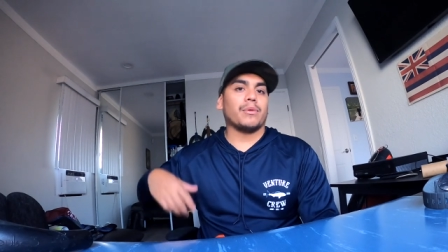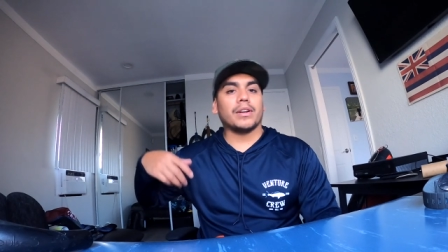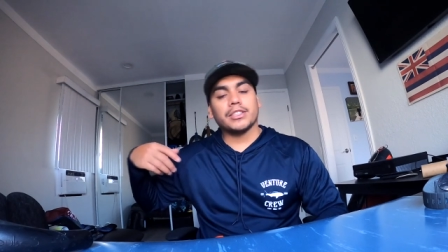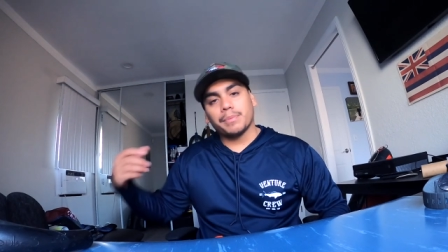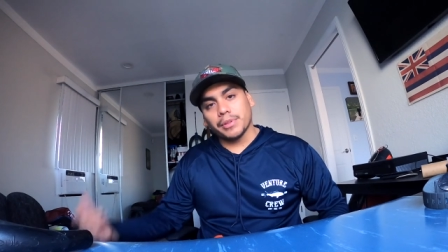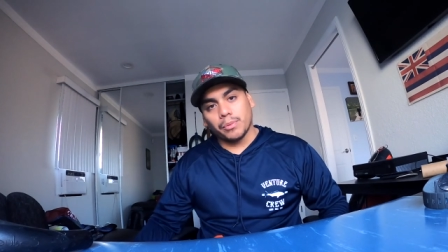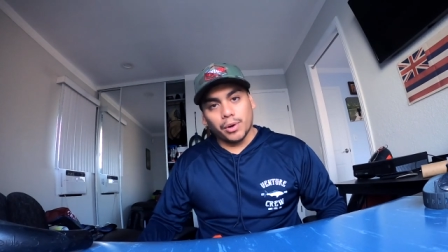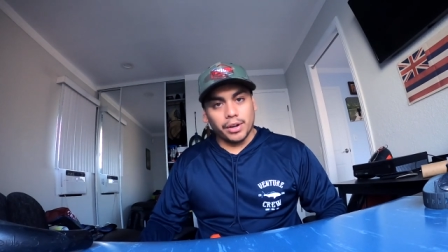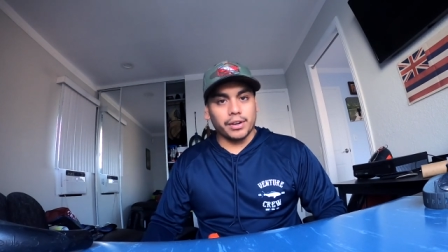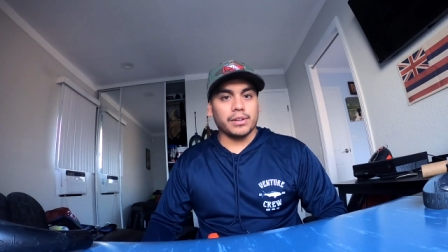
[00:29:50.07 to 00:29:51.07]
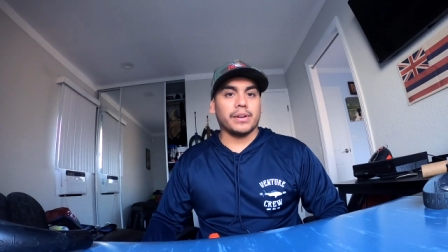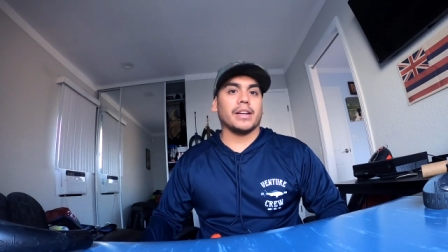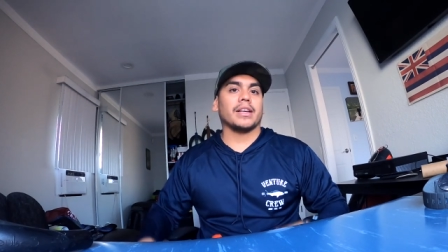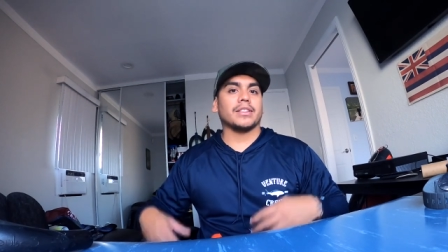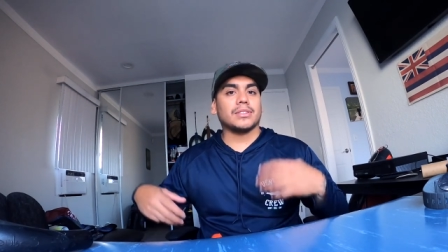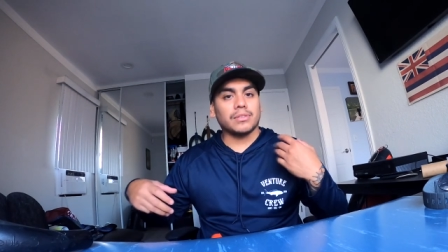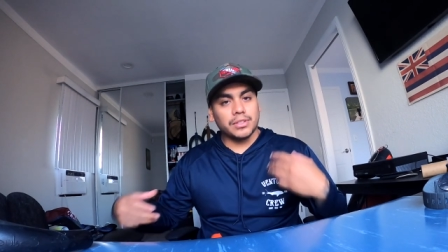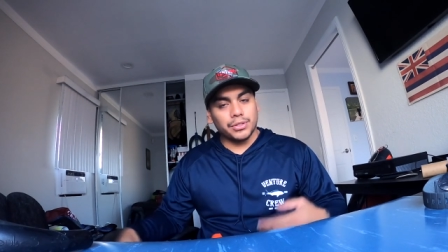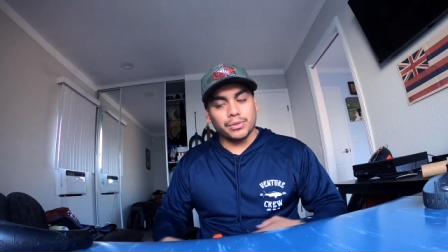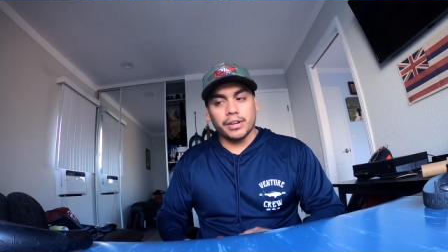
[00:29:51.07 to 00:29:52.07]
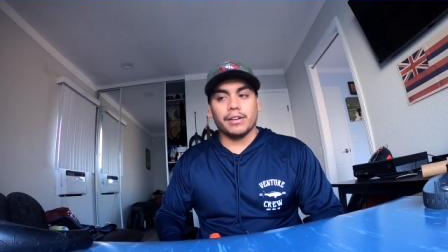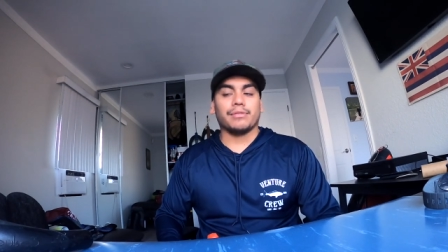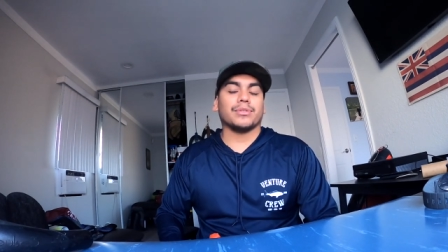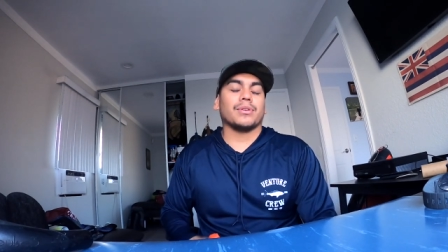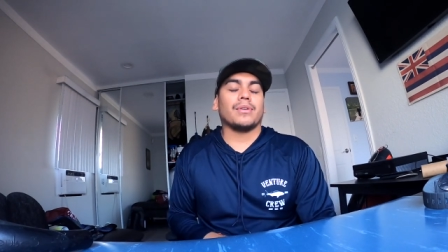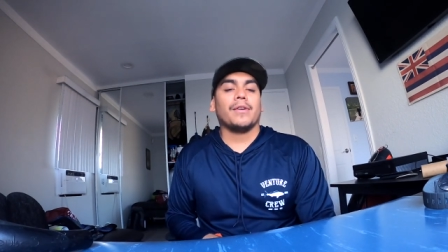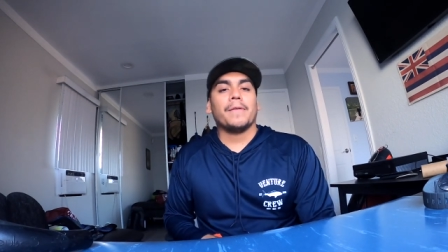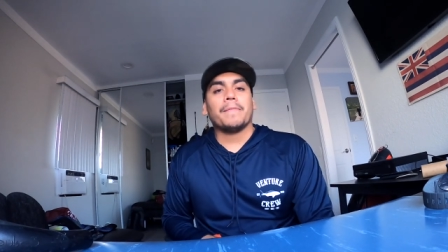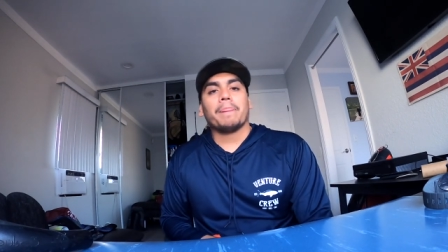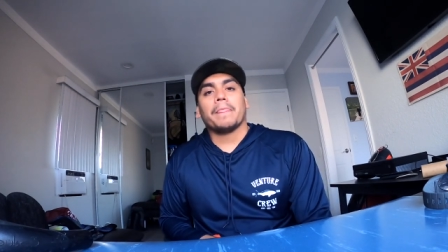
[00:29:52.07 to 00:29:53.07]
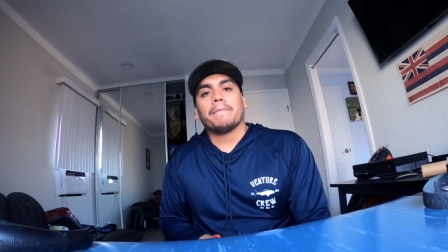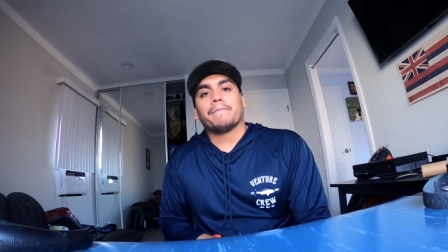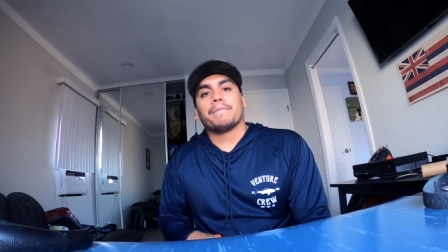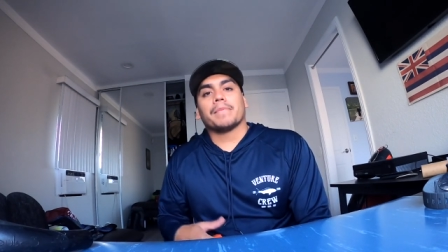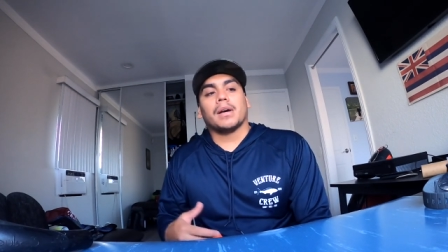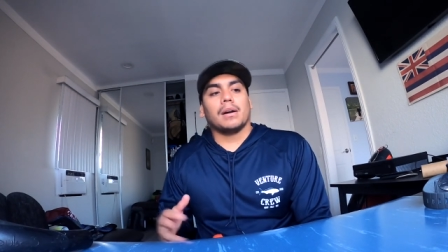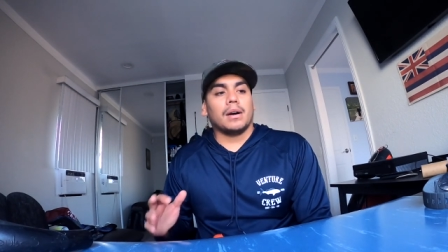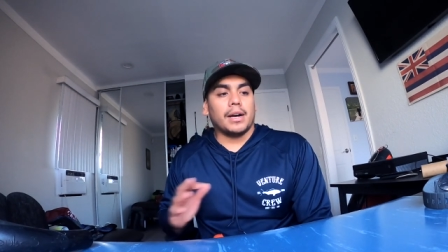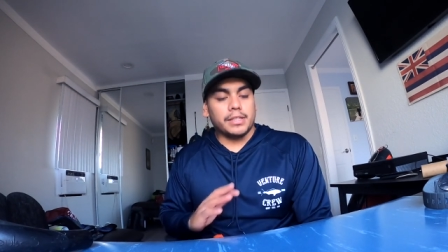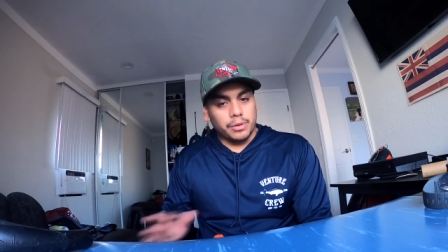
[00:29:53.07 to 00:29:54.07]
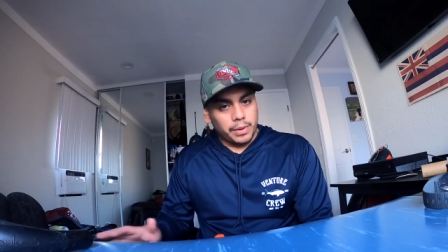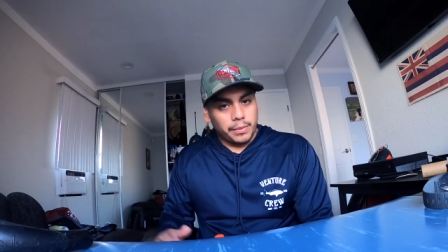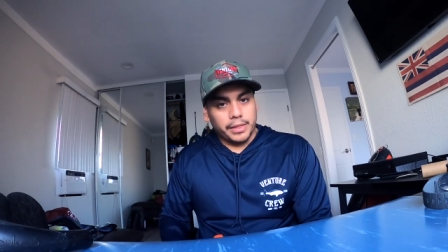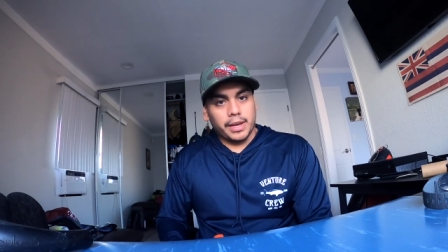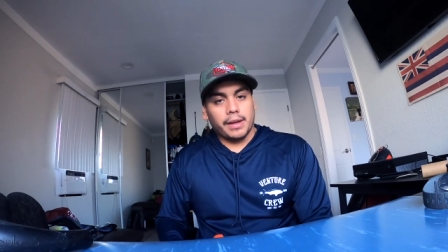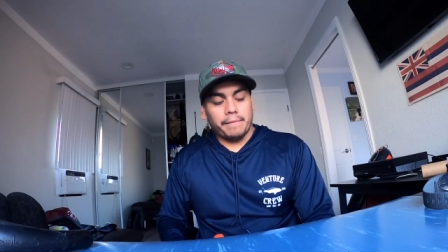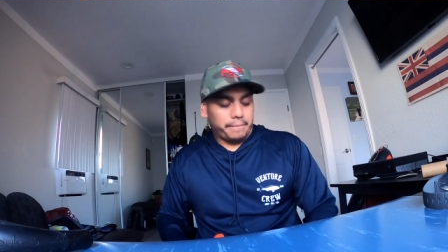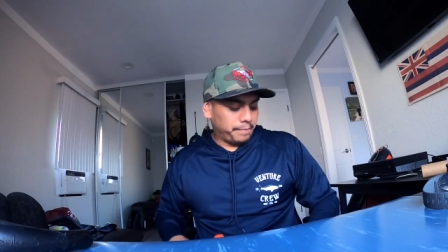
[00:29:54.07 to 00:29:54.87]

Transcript: You wanna jump in the water ready and start to drift. So I did away with that.